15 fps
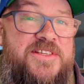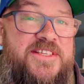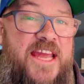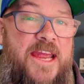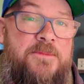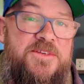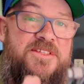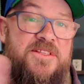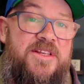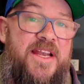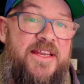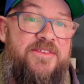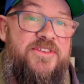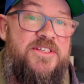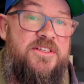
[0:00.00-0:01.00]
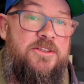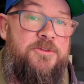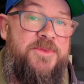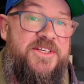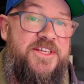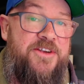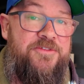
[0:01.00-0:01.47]
the same, just the length is a
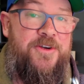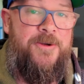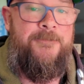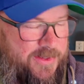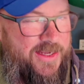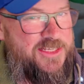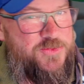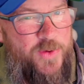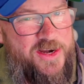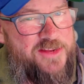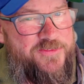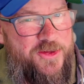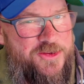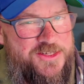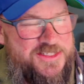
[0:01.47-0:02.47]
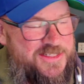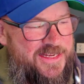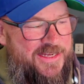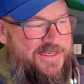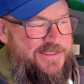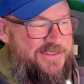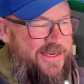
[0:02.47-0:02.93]
little bit different. It's one of those
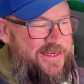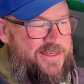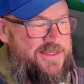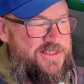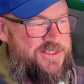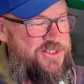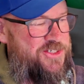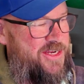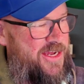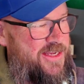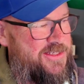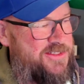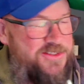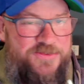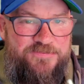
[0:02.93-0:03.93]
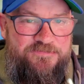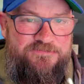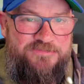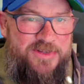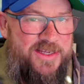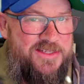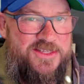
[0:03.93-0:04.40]
things that is just,
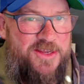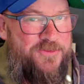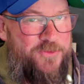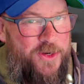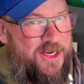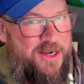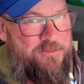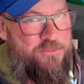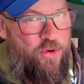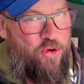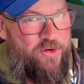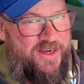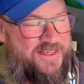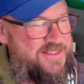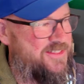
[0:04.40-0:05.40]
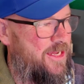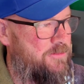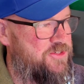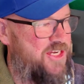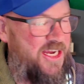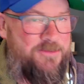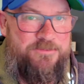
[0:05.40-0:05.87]
it's a friggin' boring
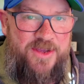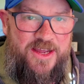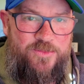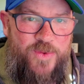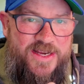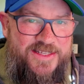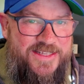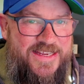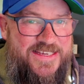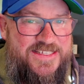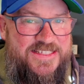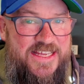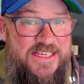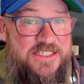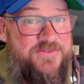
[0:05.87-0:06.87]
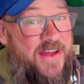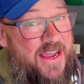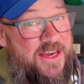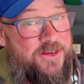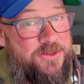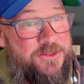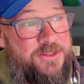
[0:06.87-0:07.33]
subject, but when these things
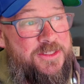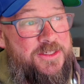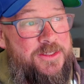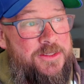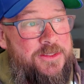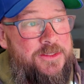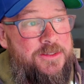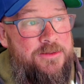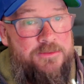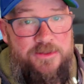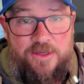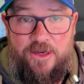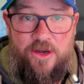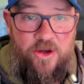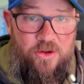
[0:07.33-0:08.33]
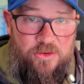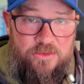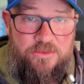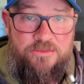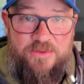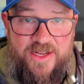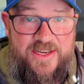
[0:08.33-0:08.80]
fail, your
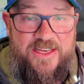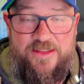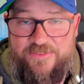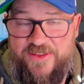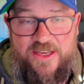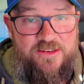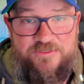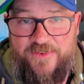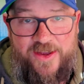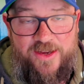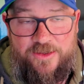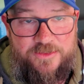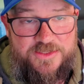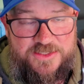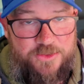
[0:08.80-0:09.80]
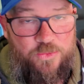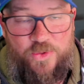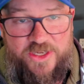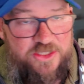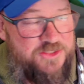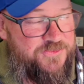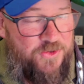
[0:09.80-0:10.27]
whole bloody thing fails. The
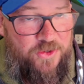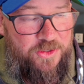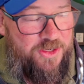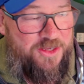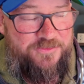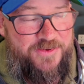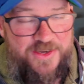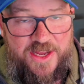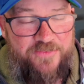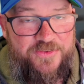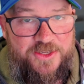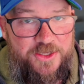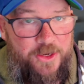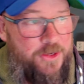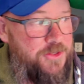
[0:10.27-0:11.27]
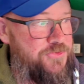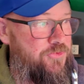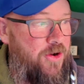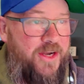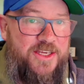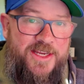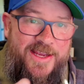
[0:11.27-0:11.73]
wheels fall off and nothing goes
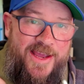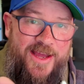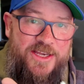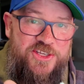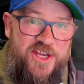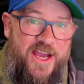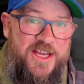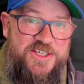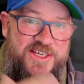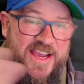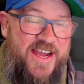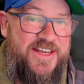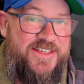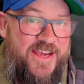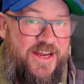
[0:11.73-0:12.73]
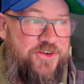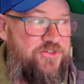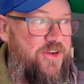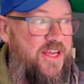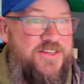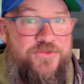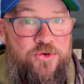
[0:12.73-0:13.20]
right. You can't charge, you can't data
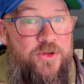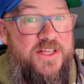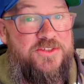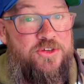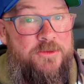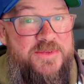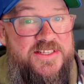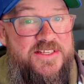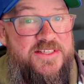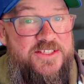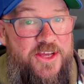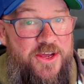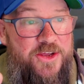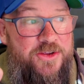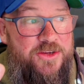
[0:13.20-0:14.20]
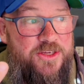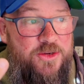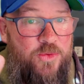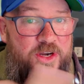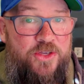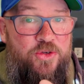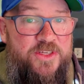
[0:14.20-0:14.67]
transfer, all that sort of business. So you
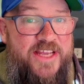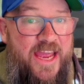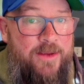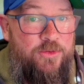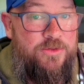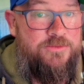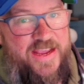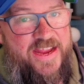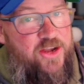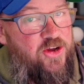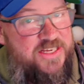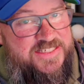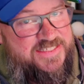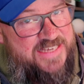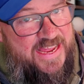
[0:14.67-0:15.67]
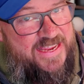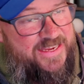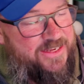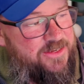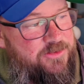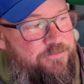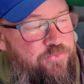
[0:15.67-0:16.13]
want a good cable. And I say
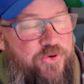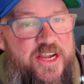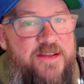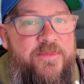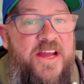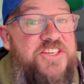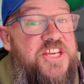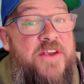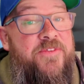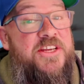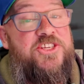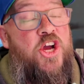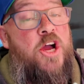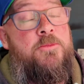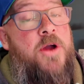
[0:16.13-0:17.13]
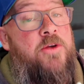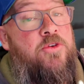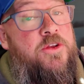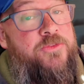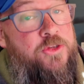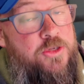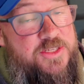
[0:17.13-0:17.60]
it pretty much every time I
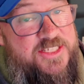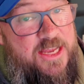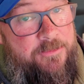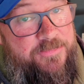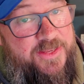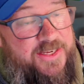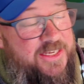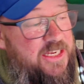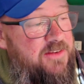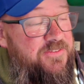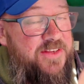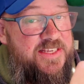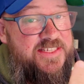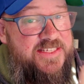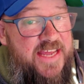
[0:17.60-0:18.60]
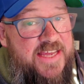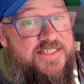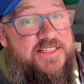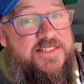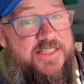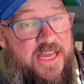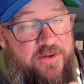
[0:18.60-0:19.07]
review something. If it says
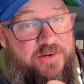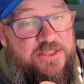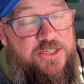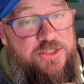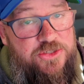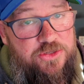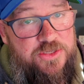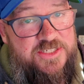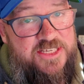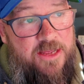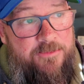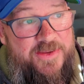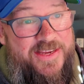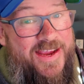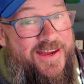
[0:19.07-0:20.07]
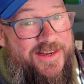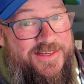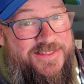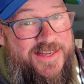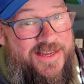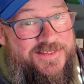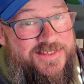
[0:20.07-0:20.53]
it's going to do something and
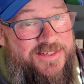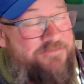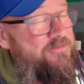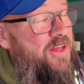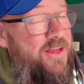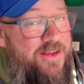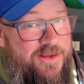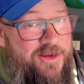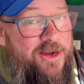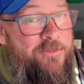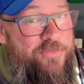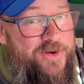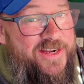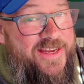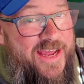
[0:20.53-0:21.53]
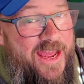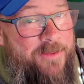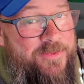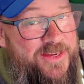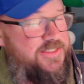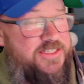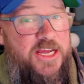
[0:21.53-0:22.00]
it does it, I'm pretty
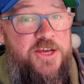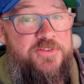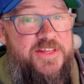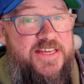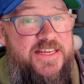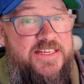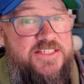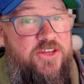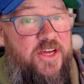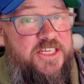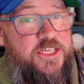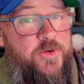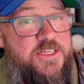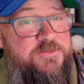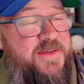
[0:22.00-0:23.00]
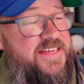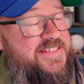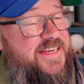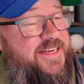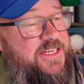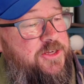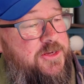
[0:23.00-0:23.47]
happy. So the Zyke
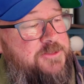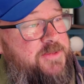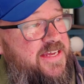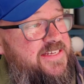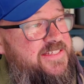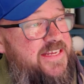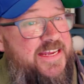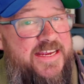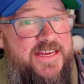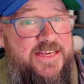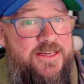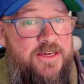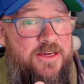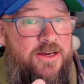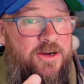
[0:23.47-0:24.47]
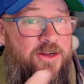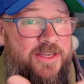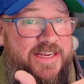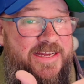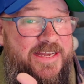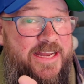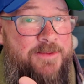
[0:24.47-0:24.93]
USB-C to USB-C, I'll
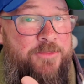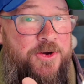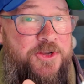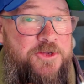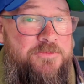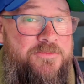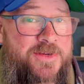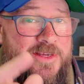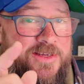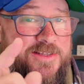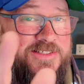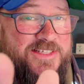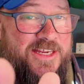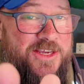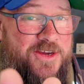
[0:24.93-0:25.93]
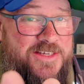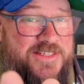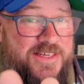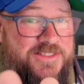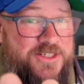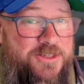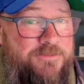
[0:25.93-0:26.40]
link it down the bottom. See you guys
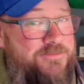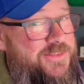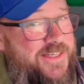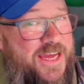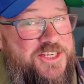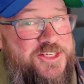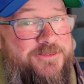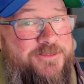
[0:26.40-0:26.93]
next time. Catch